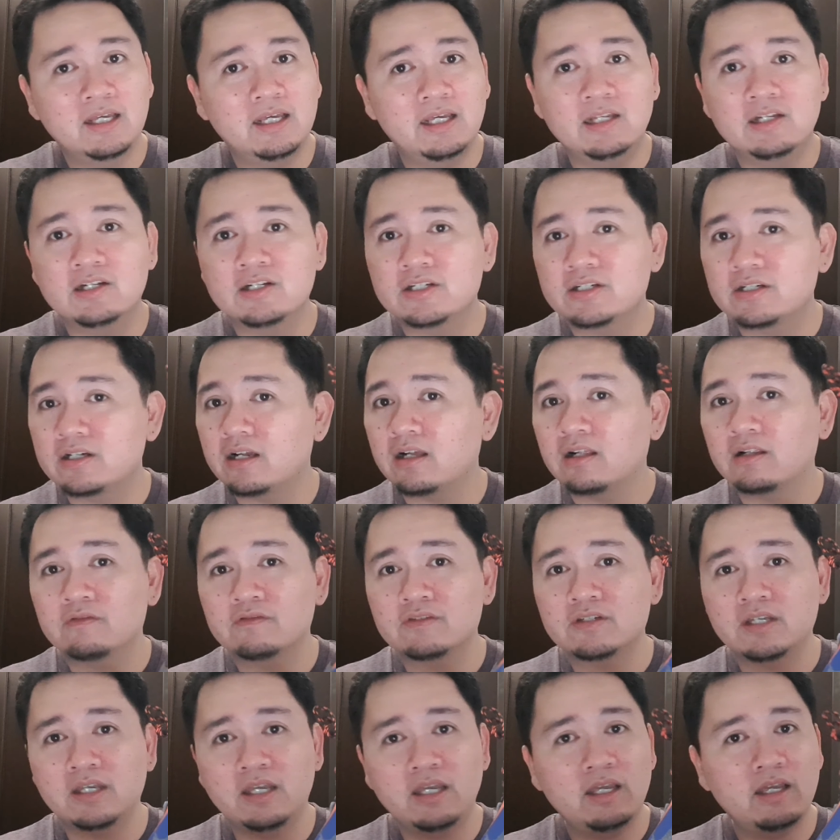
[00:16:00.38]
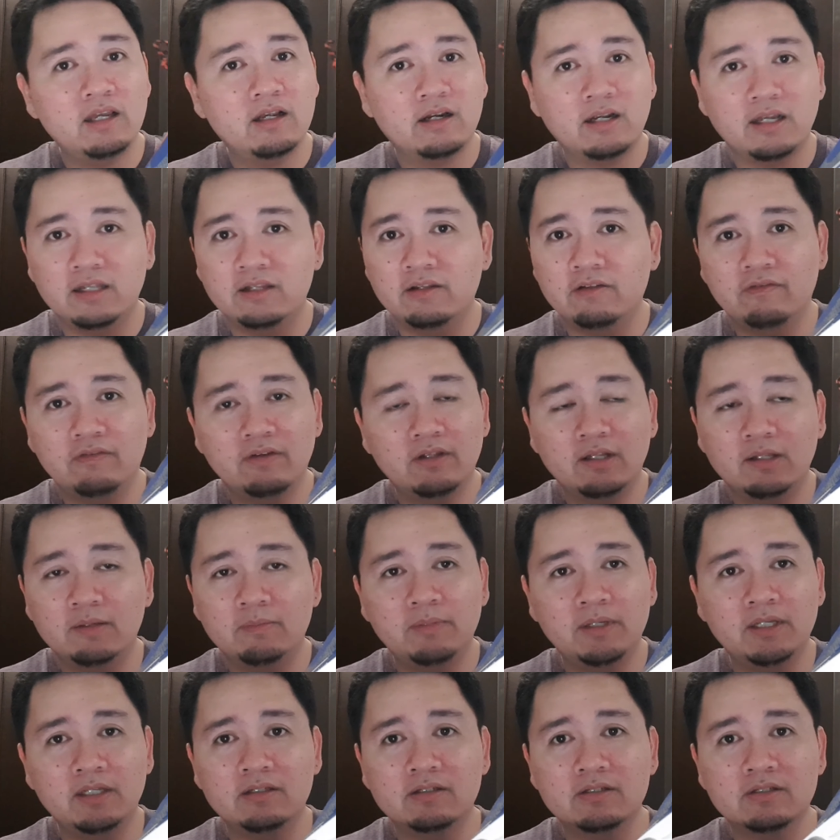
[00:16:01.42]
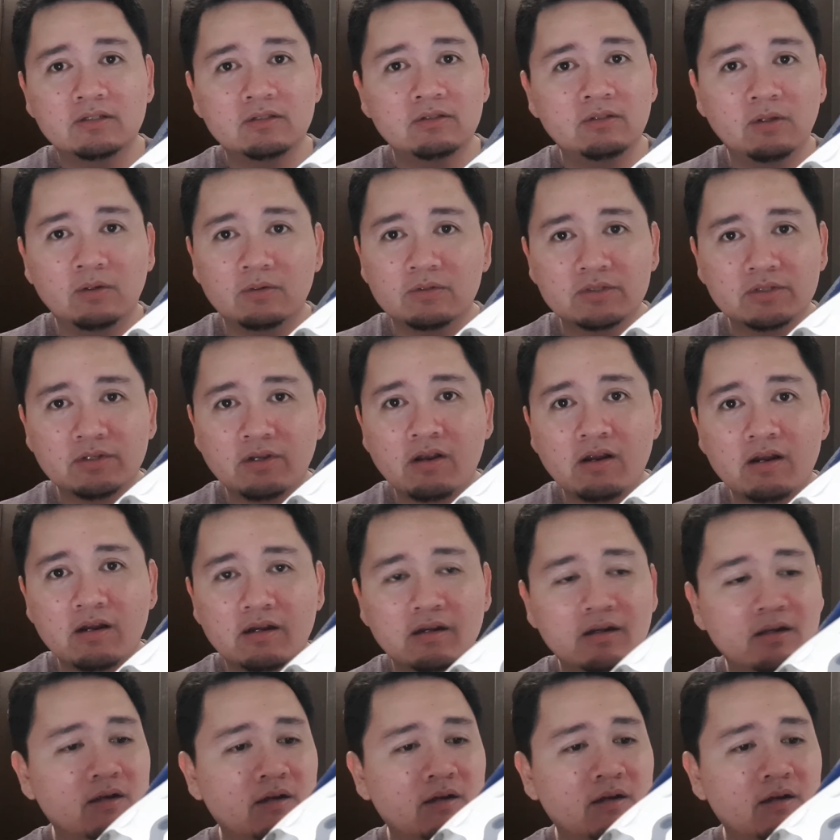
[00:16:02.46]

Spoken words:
in shelves here in the Philippines. No sir.